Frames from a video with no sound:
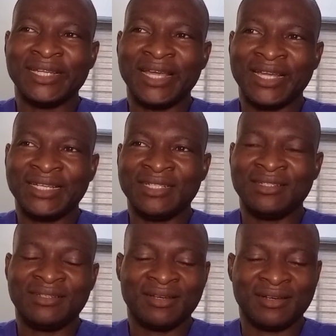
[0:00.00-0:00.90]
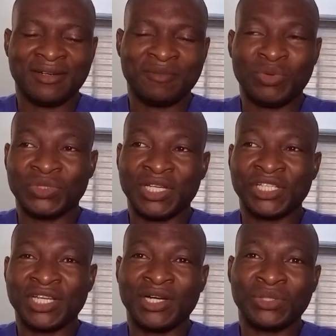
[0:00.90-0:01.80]
in any
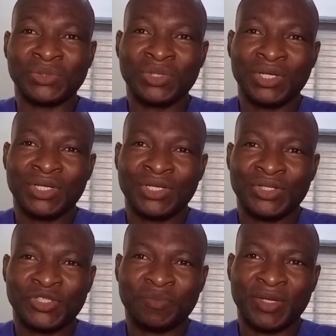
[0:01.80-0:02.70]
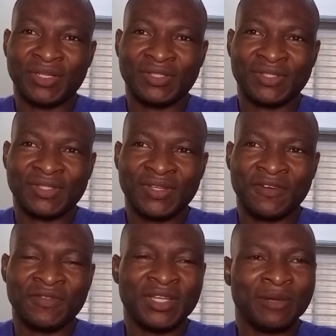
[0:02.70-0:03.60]
potential space
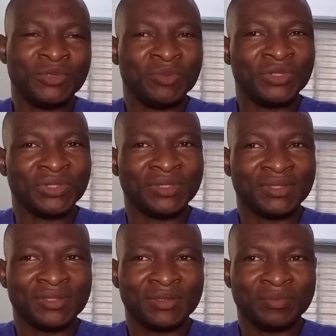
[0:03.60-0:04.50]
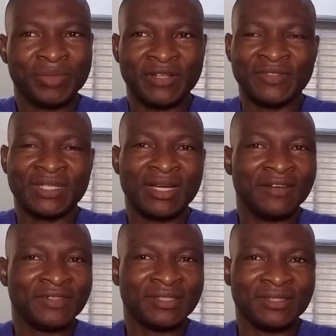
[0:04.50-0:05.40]
of the abdominal pelvic
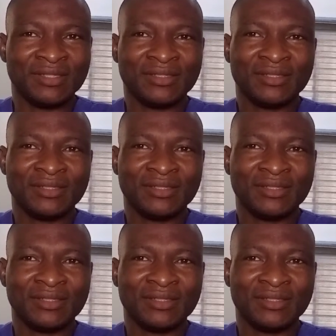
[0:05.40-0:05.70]
cavity,